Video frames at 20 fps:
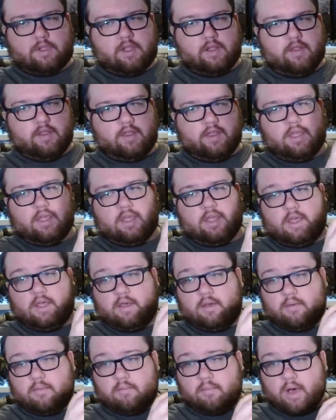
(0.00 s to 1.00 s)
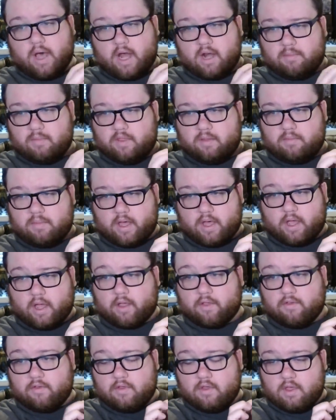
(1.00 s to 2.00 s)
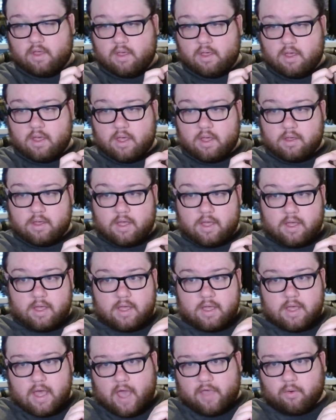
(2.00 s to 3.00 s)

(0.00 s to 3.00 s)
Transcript: The bottom of the box. And